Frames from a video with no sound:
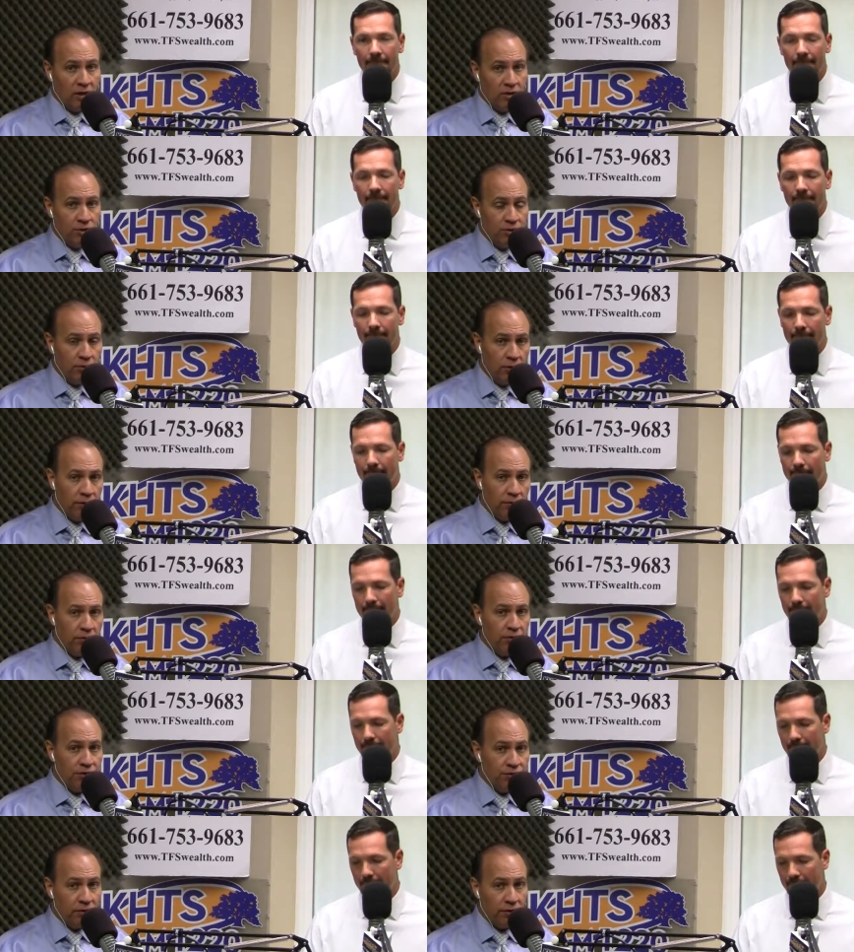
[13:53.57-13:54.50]

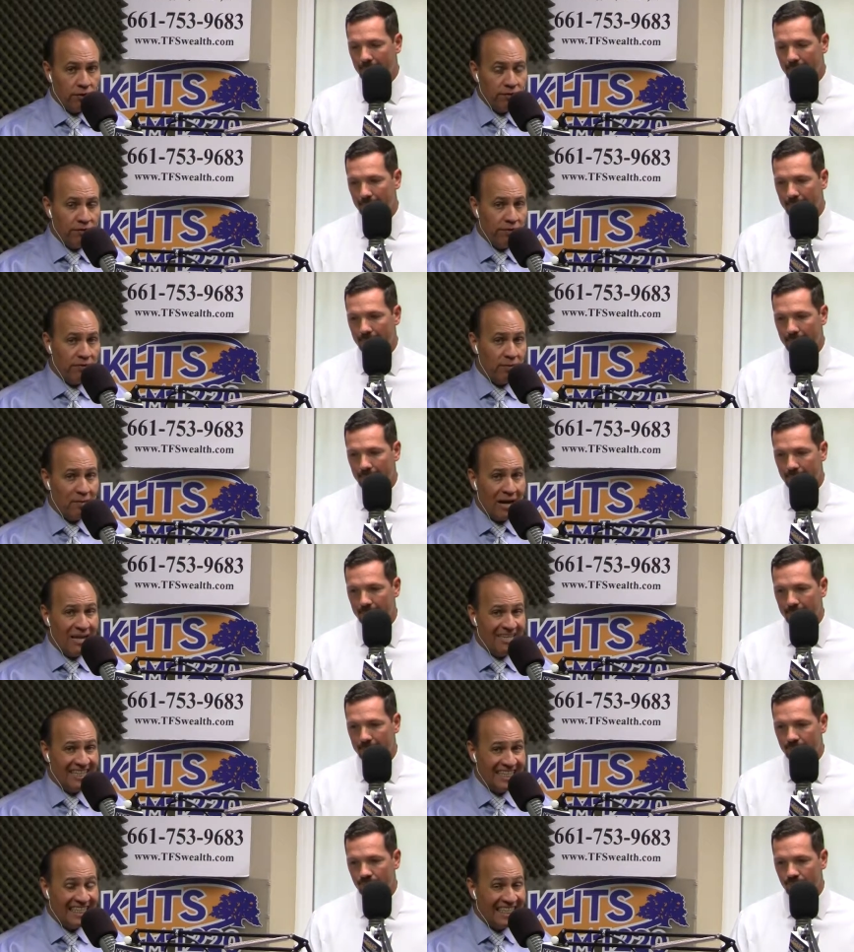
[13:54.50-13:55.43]
Speaker 1: 200, 250
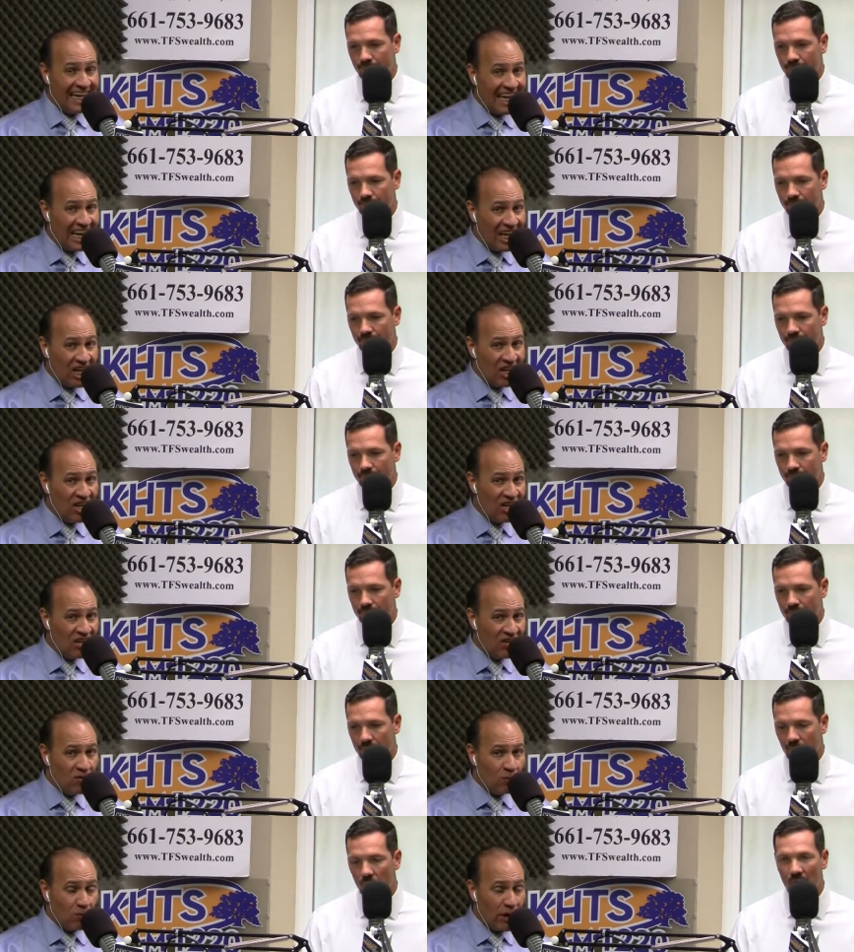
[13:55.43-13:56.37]
miles a day,
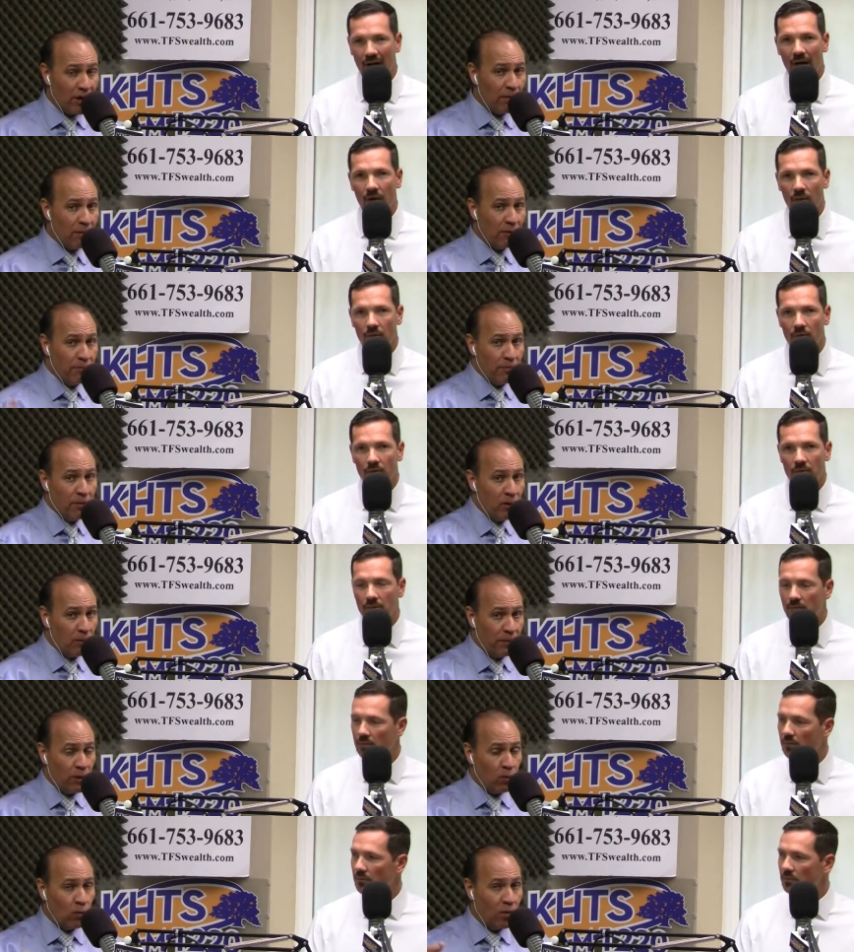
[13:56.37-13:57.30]
right? Wow. I mean, I
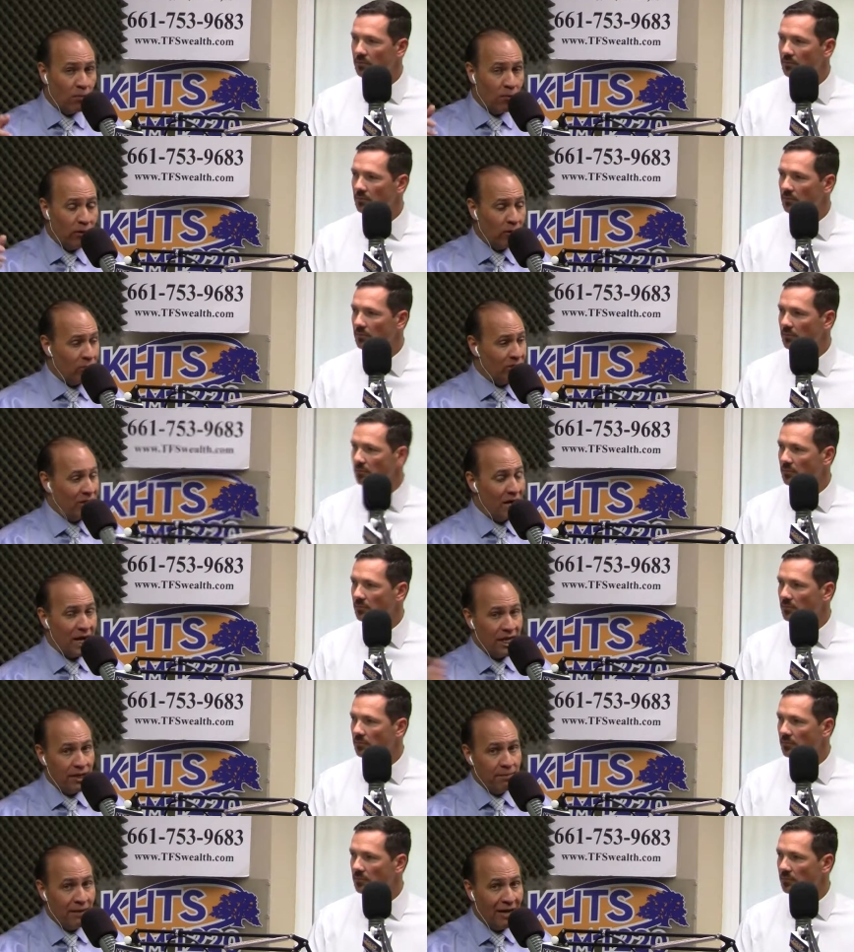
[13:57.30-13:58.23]
mean, at one point it was
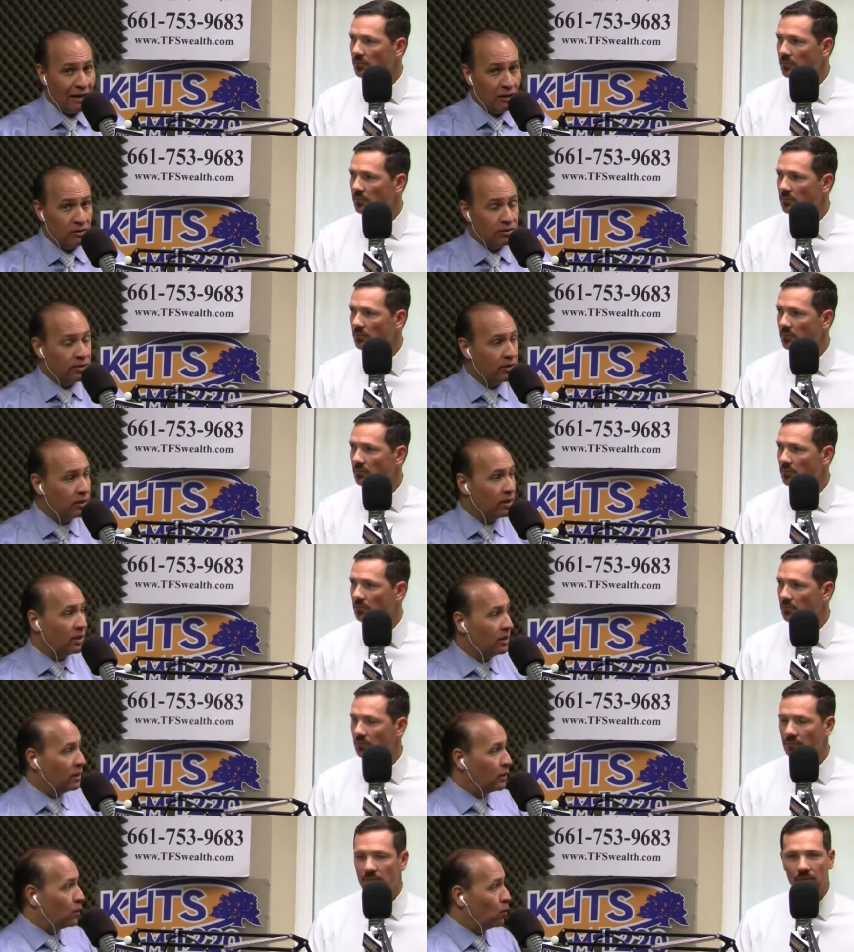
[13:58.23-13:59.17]
90 miles
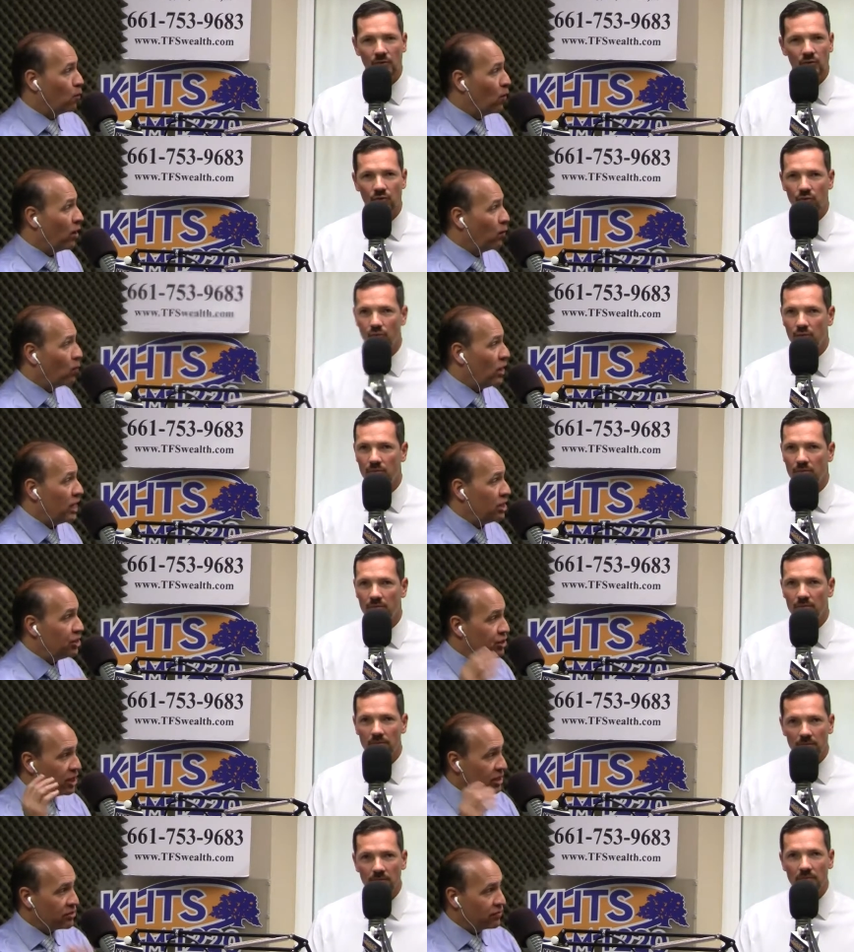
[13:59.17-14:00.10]
one way
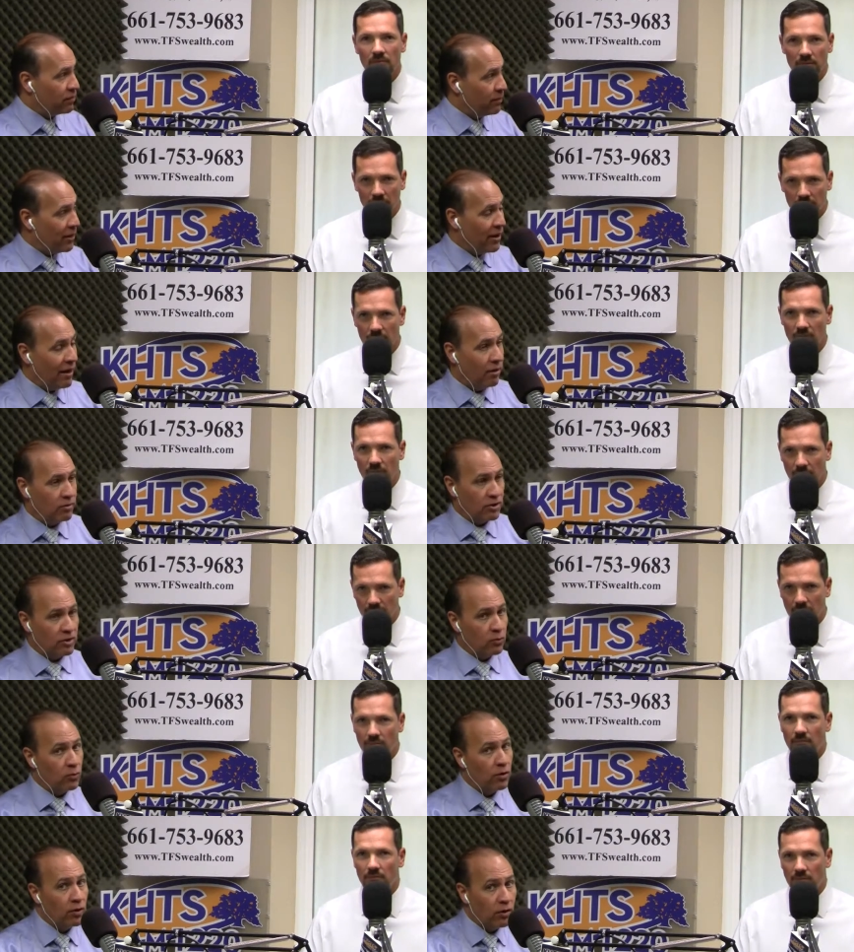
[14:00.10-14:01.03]
just from my house
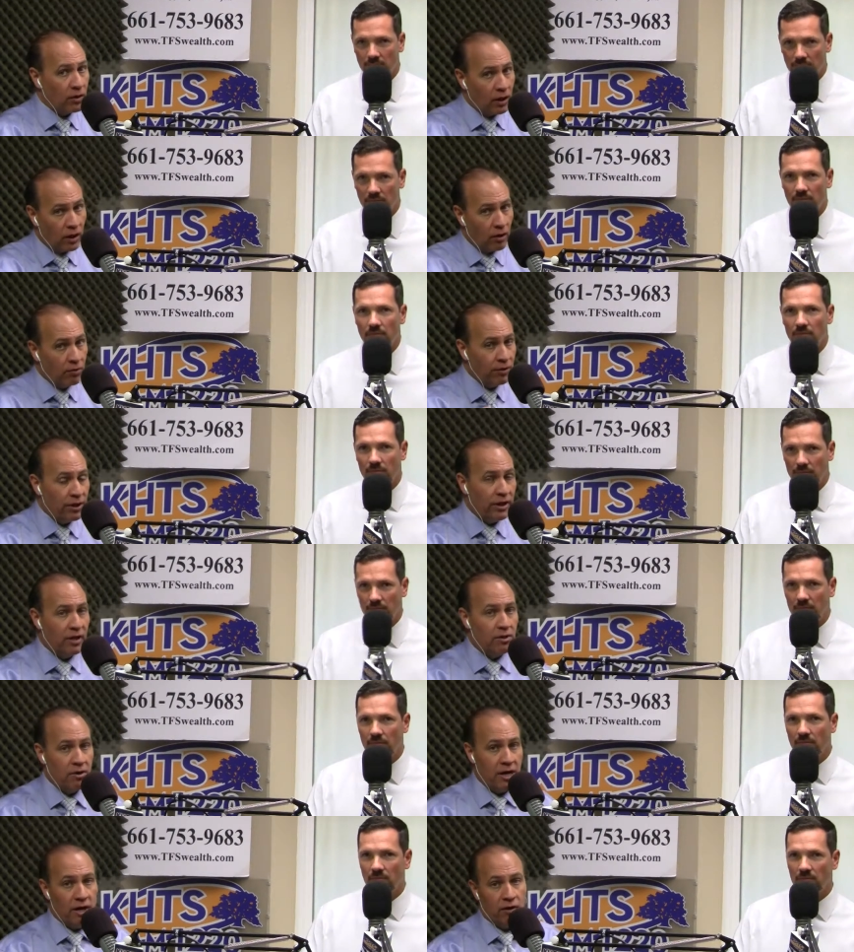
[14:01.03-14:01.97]
to work, let alone any
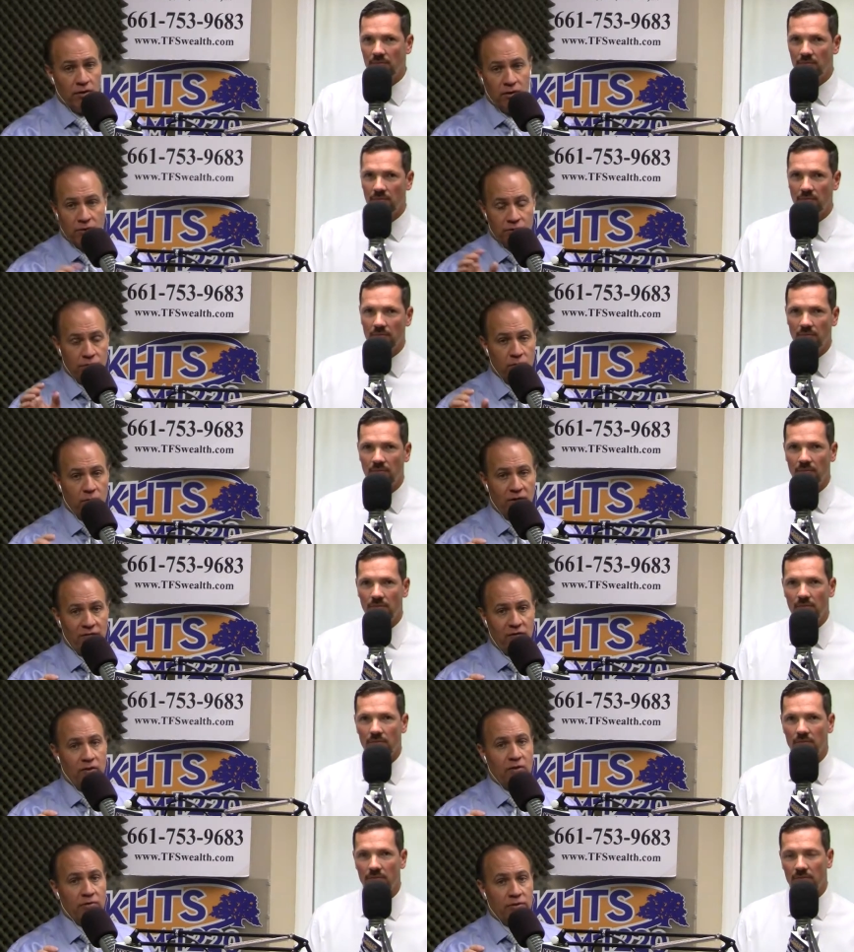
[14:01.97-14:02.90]
other errands or
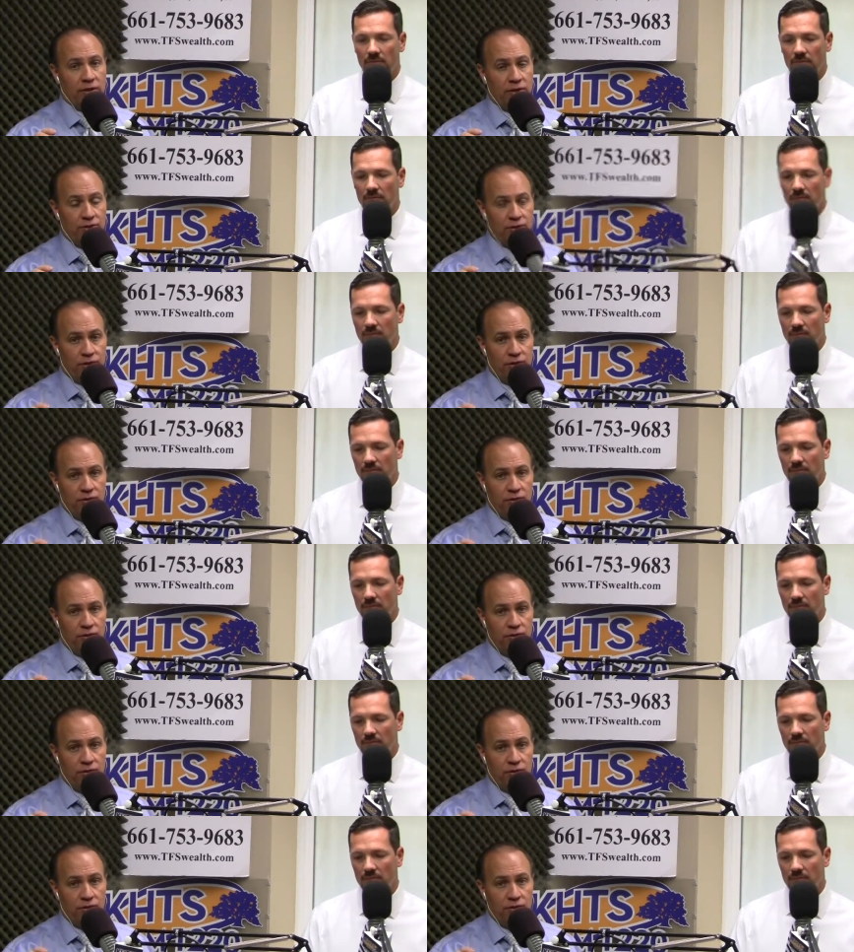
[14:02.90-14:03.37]
whatever else I used to